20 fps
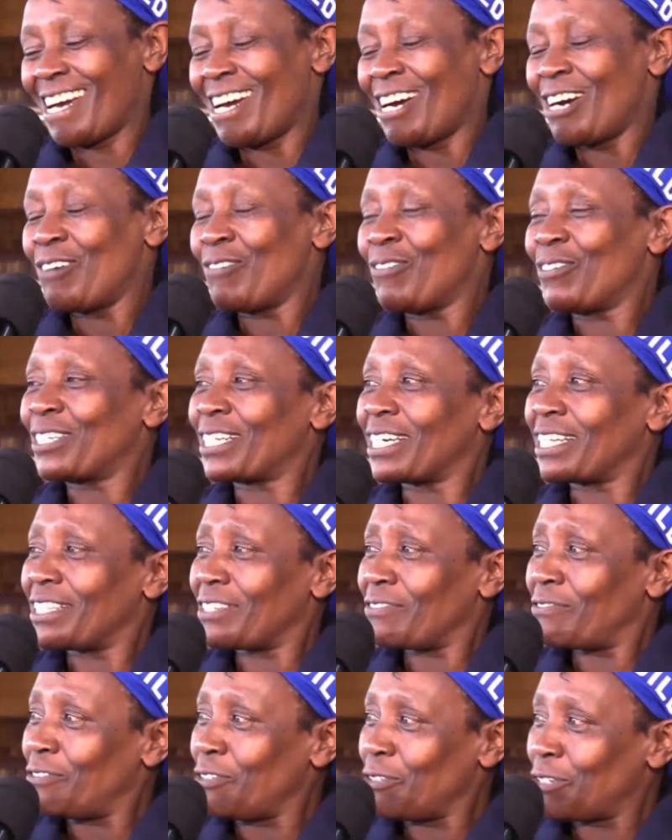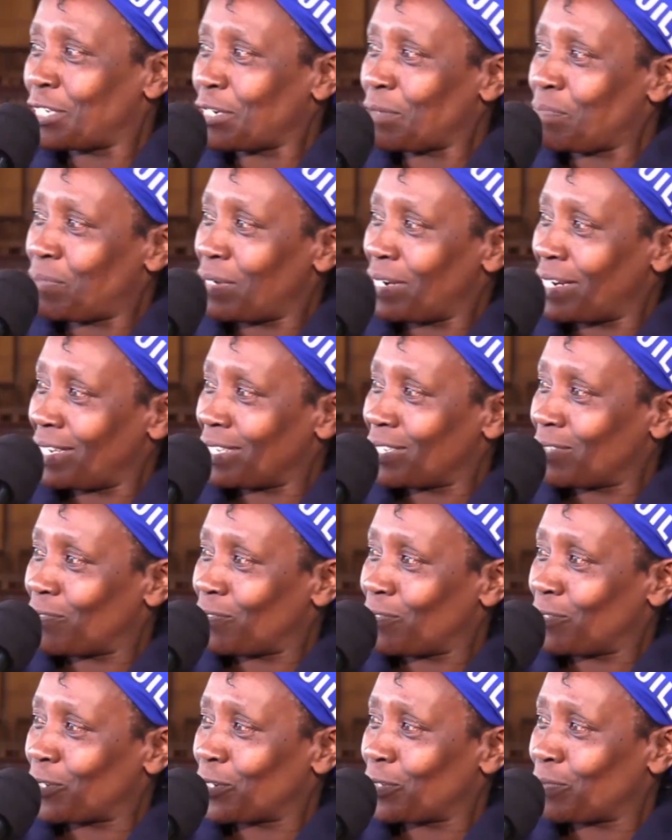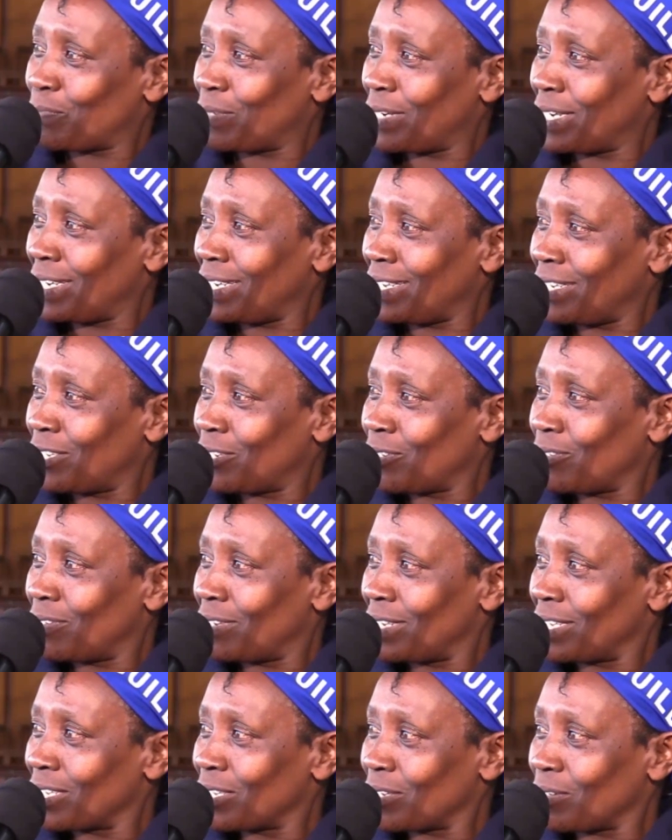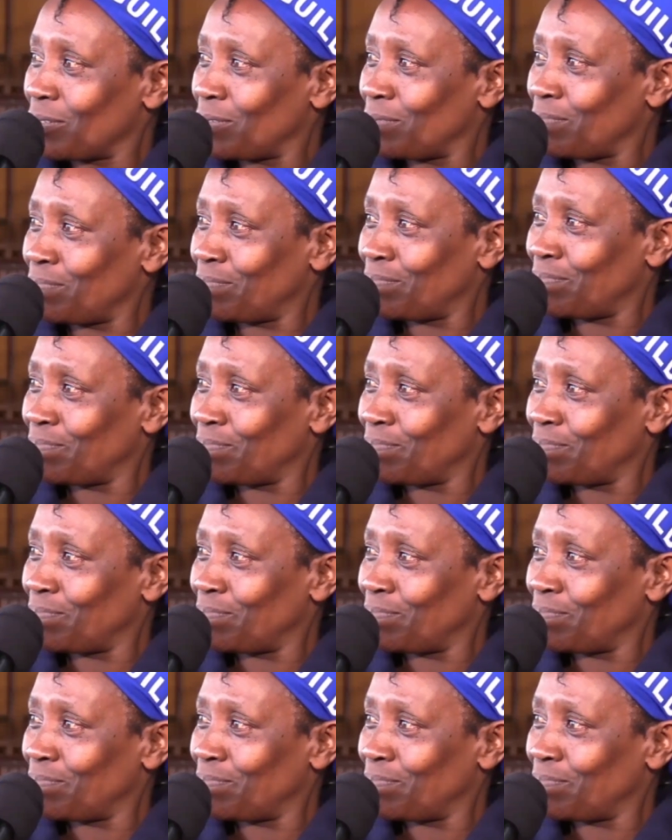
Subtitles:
What are the future plans for Tumaini Children's Home?